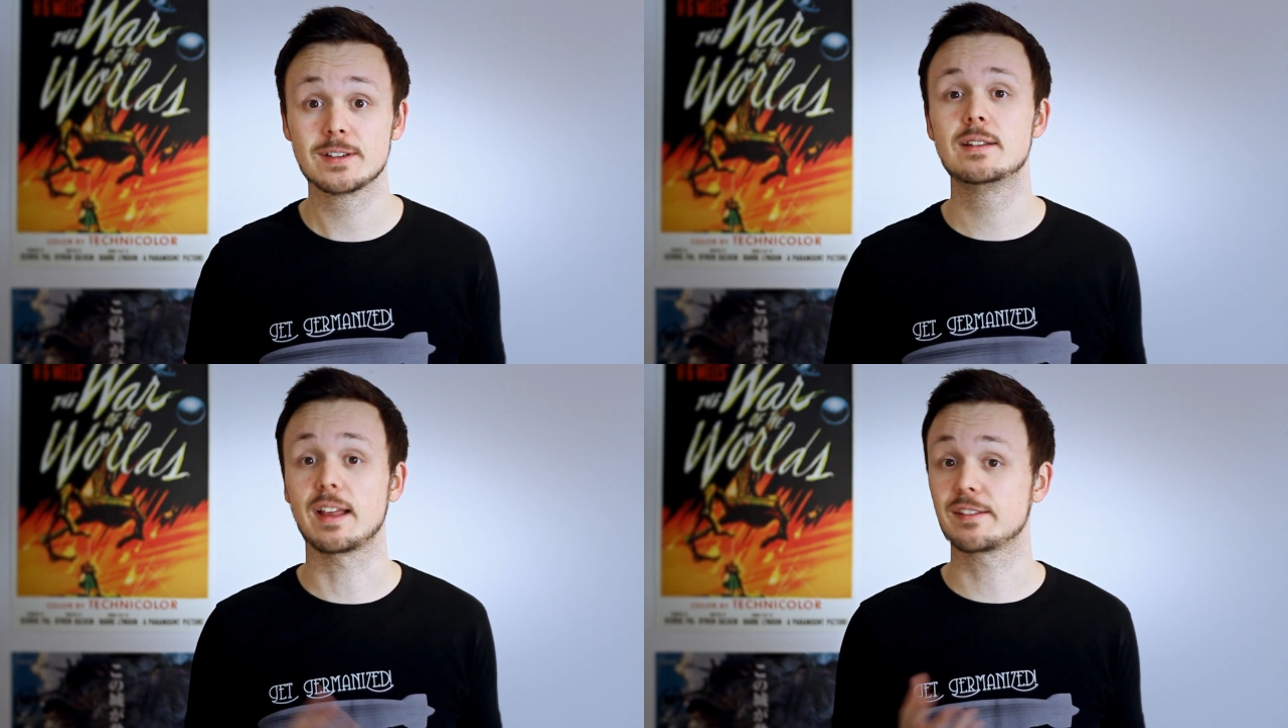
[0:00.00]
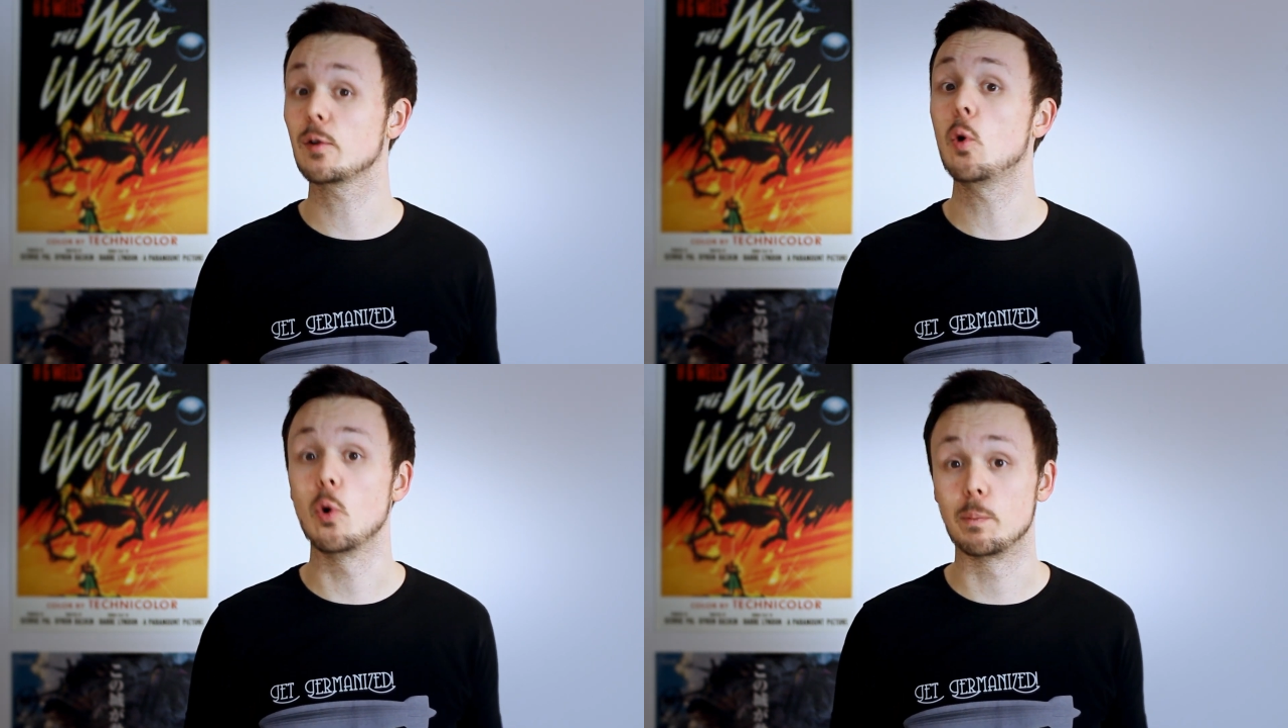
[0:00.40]
Das
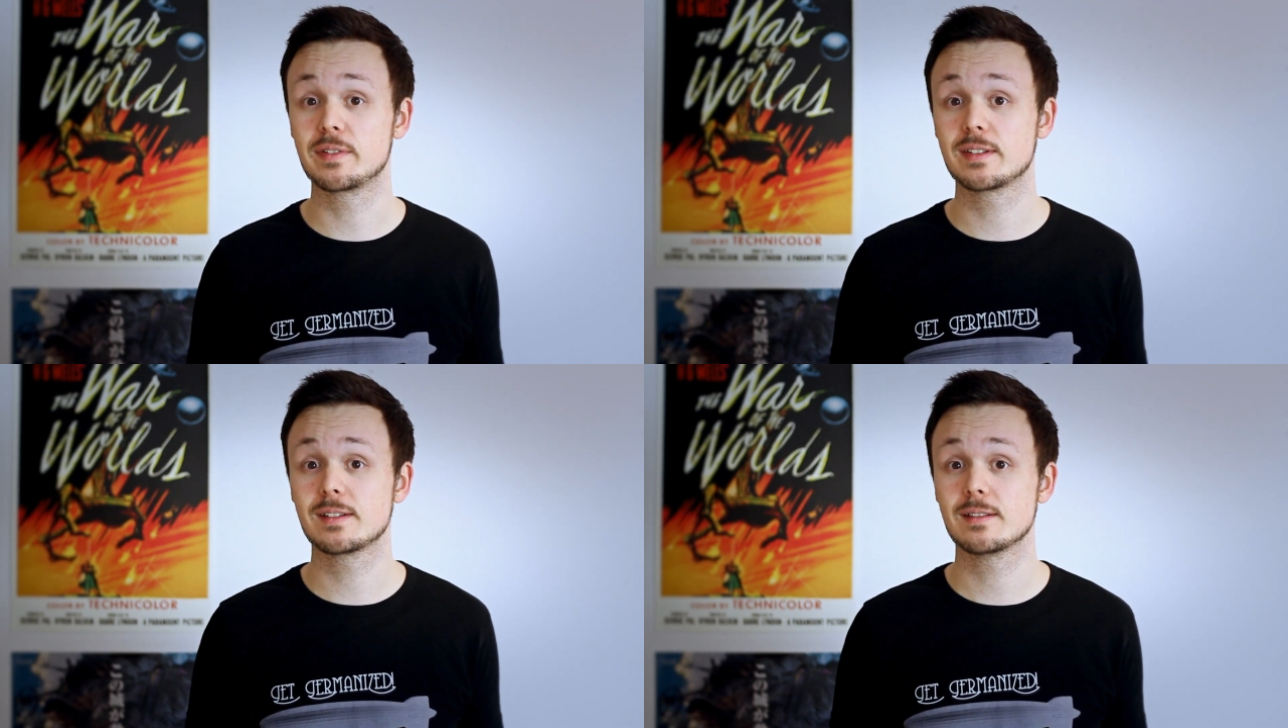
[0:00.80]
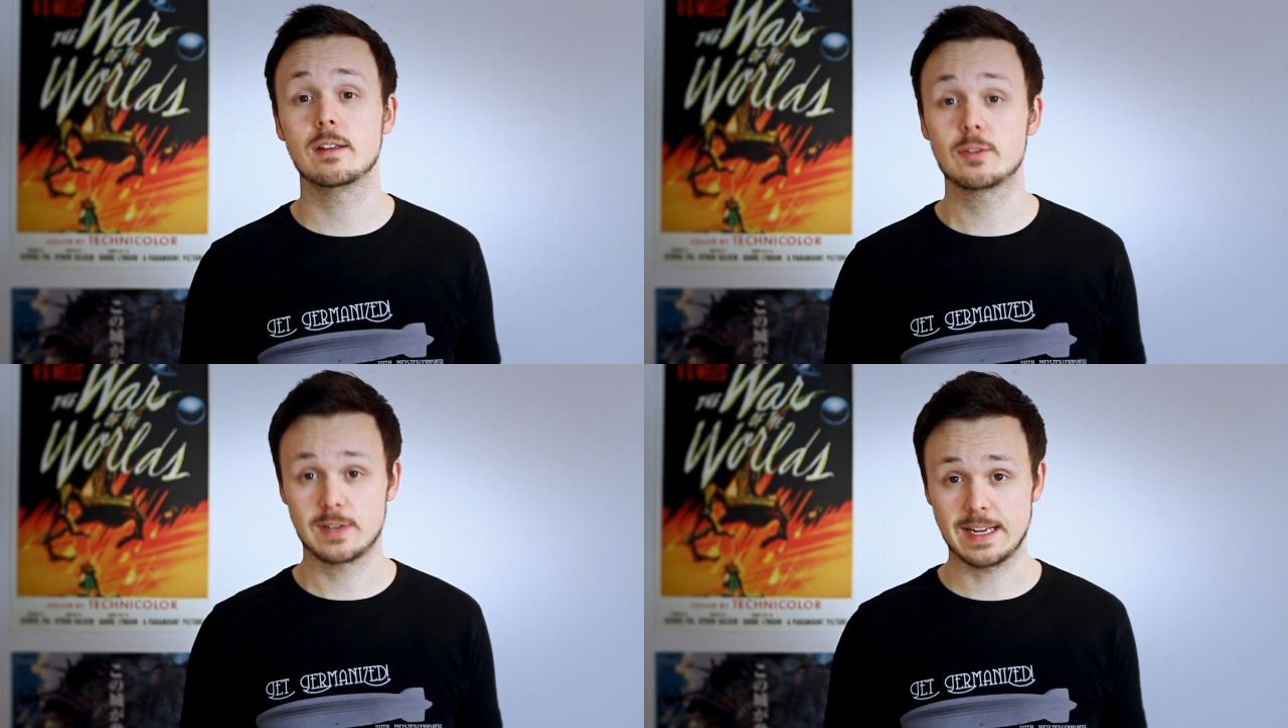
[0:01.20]
Obst.
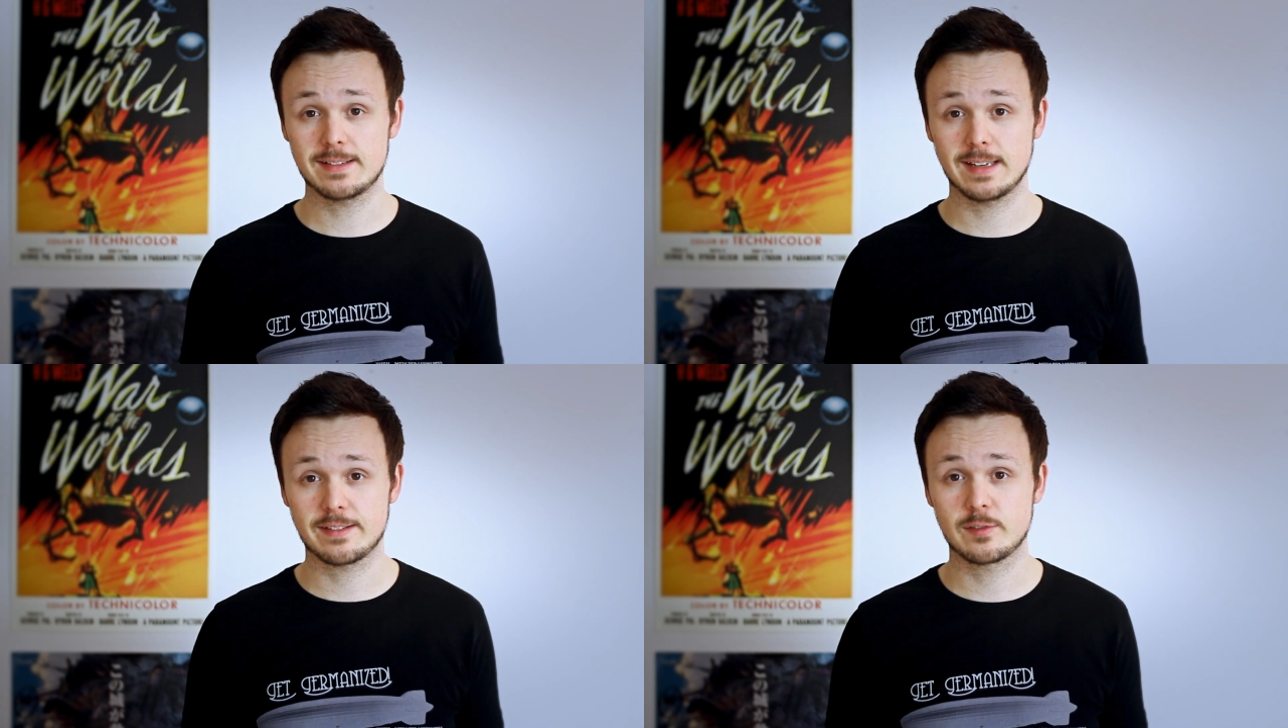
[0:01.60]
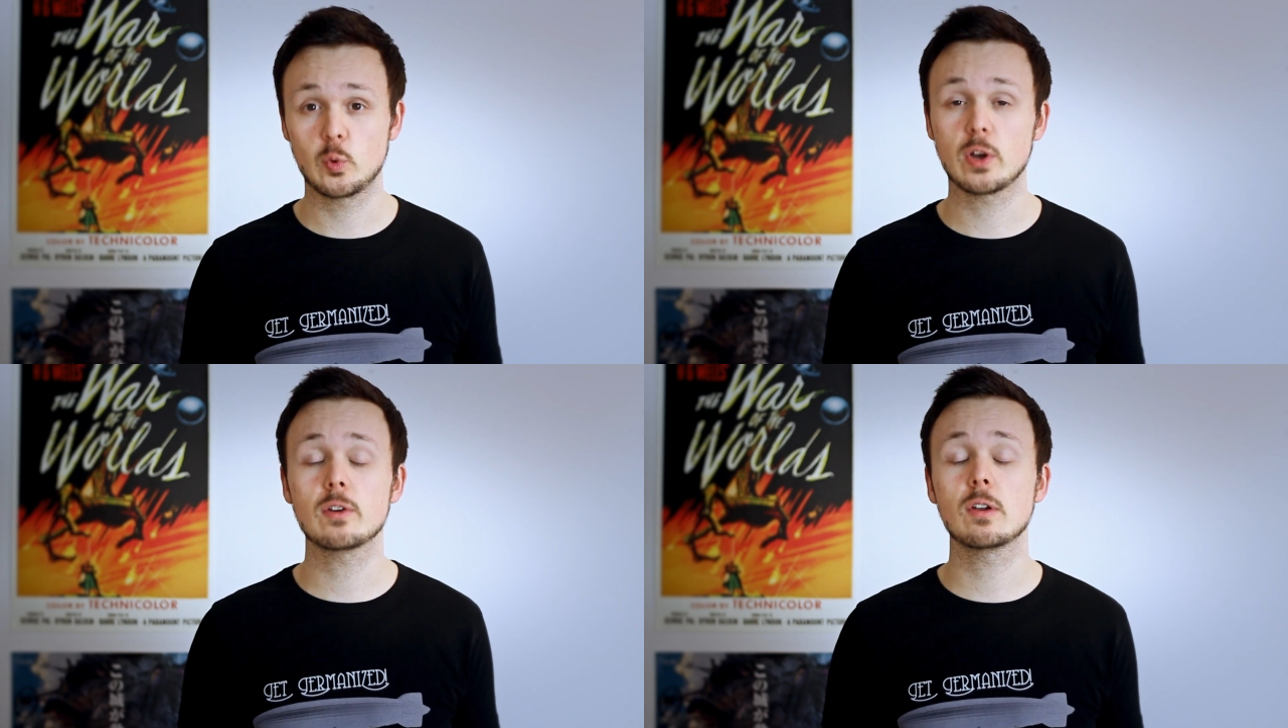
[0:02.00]
In today's lesson
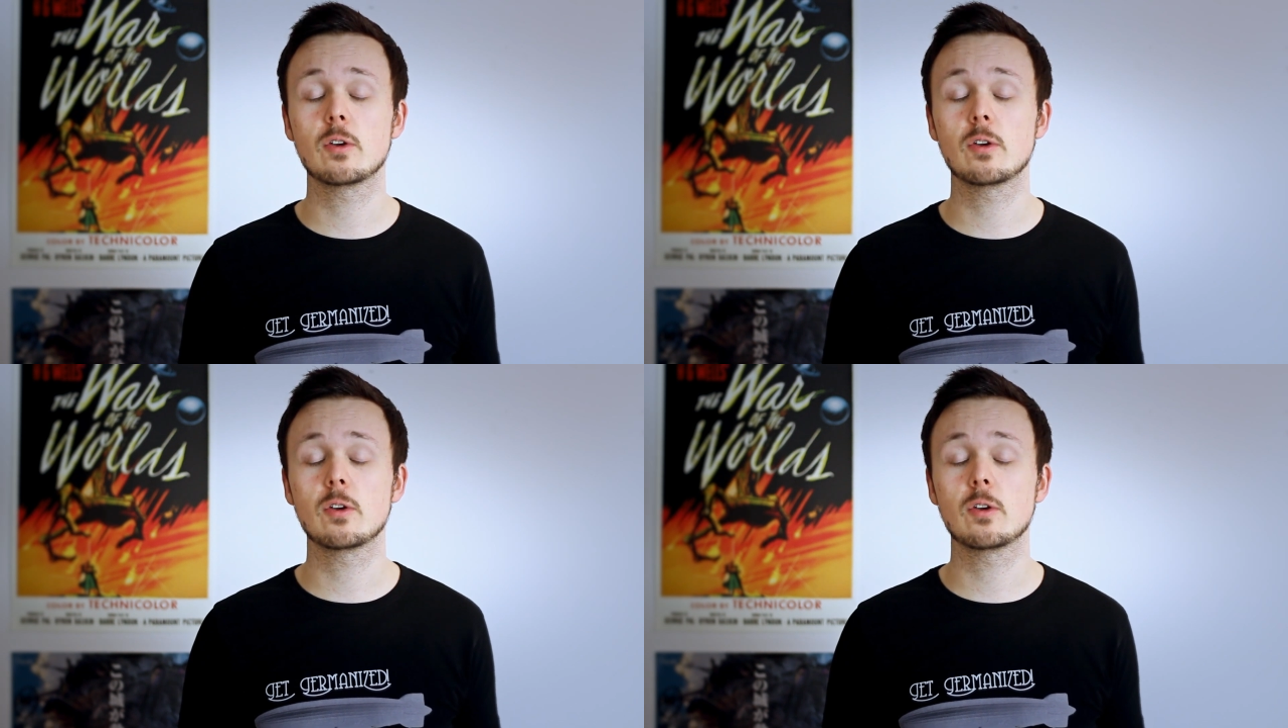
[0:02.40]
we're going to